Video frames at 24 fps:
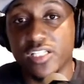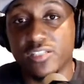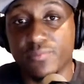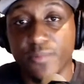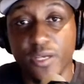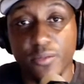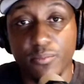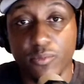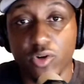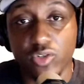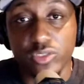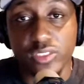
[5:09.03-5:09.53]

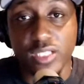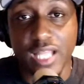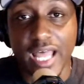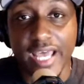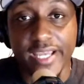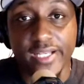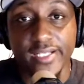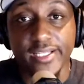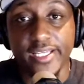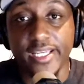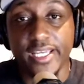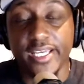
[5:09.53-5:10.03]
Smith most
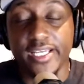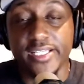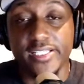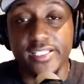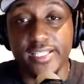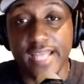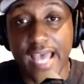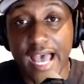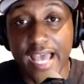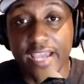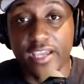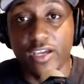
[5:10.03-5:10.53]
likely is
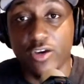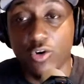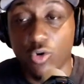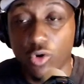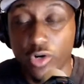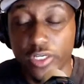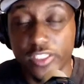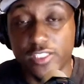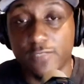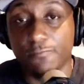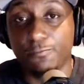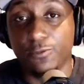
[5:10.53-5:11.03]
not
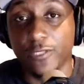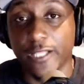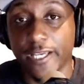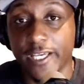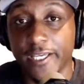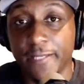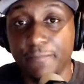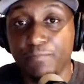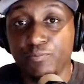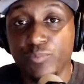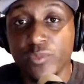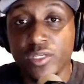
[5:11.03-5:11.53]
going to
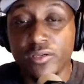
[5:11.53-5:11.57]
play.